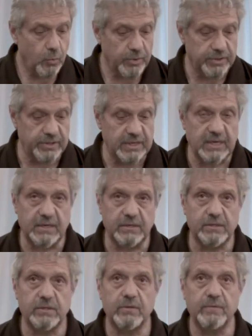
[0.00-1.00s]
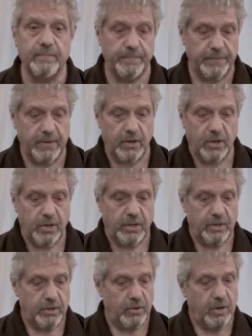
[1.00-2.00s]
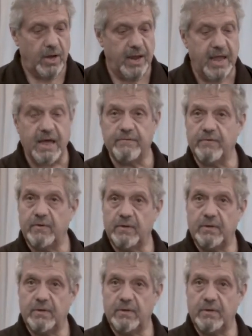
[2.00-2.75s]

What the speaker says: With these, I have